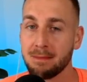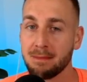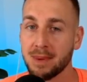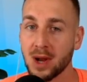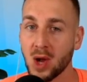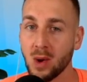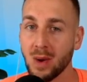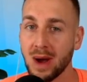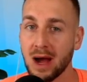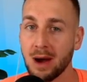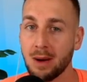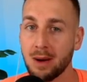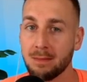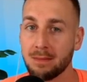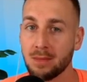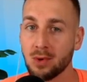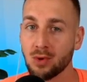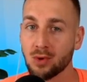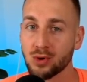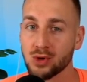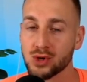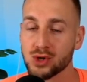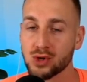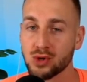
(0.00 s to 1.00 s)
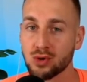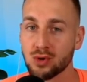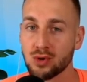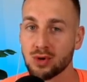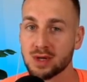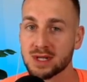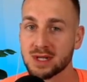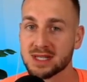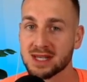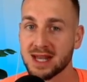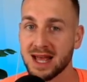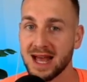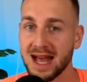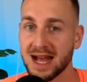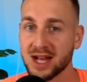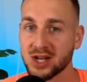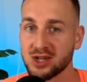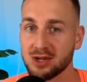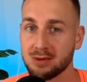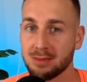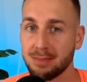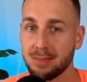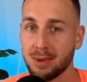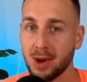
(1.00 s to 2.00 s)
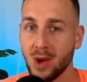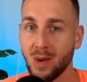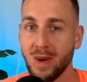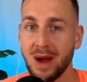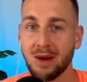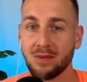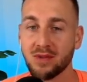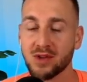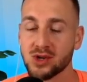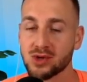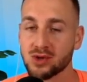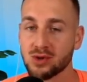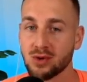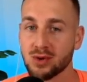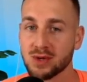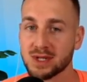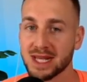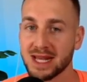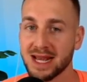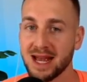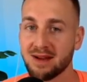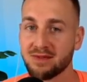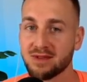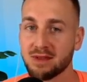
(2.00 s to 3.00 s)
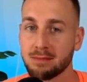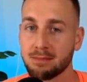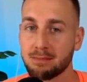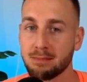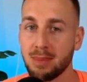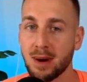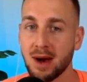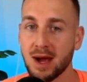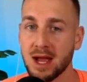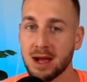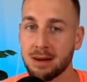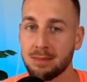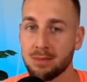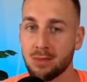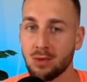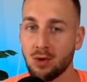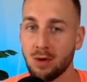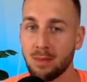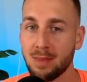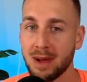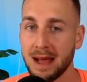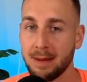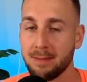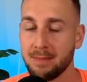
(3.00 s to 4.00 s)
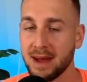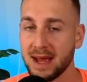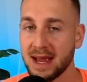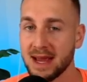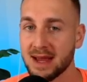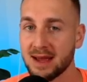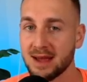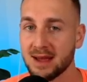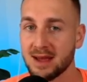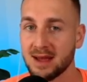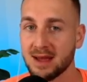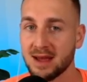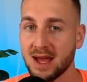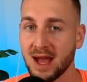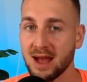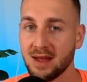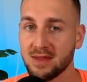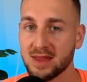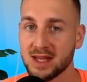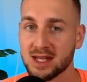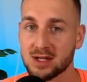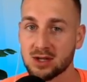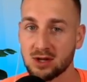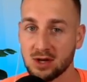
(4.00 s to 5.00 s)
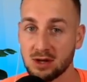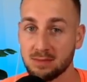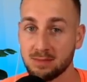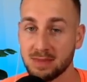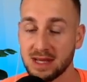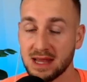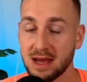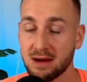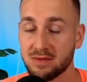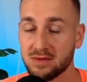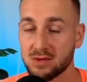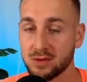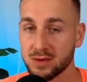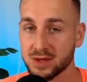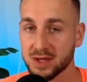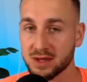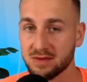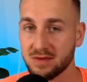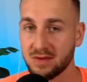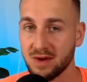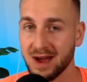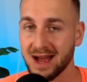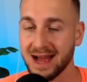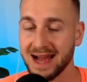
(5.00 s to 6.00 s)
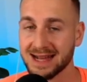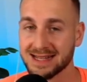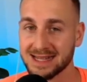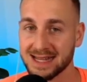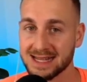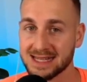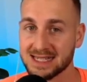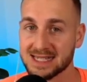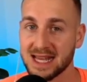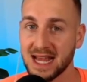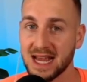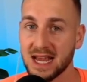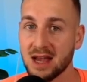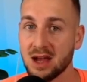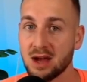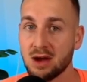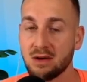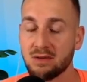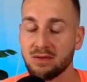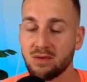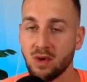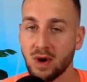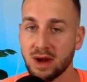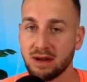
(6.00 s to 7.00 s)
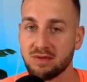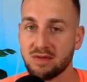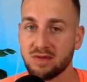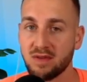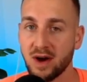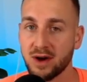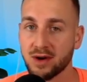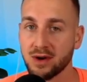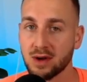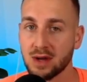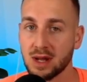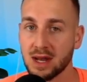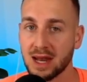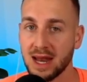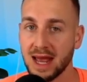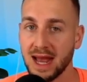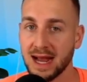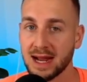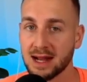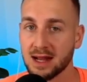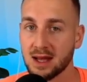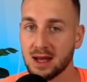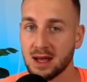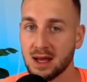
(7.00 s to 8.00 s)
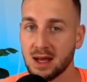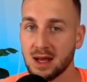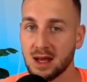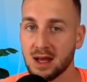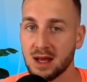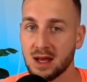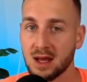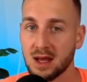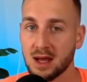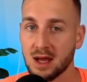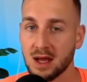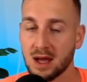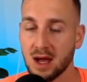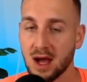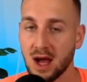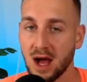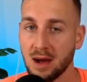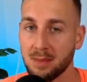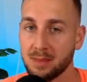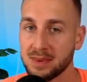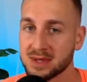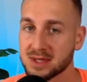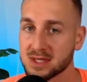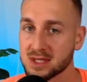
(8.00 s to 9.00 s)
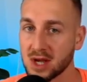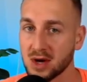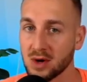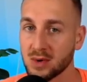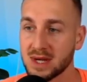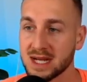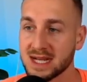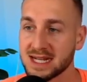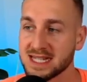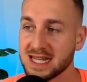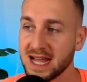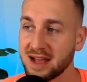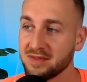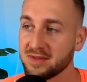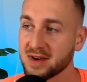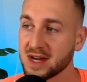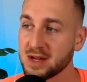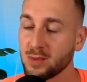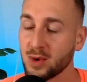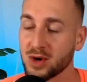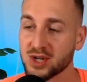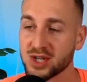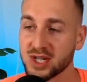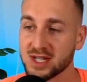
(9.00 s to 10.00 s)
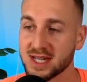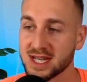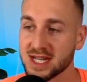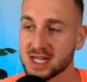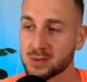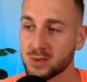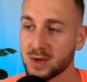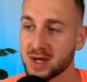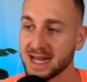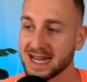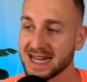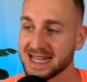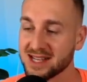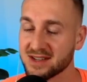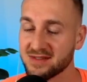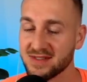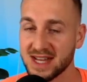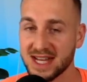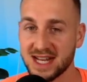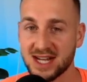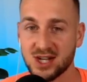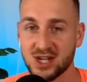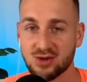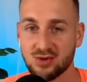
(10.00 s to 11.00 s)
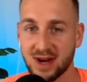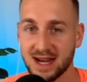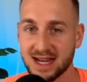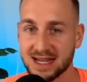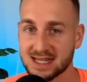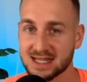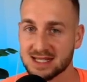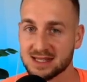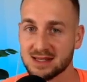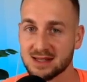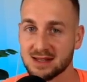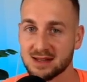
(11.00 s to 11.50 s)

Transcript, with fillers: blow out more shorts. As you blow out the shorts, they have to buy up more Pepe, and this could be that fuel to the fire, as I say, for a final leg up. So definitely watching this one. It's of interest.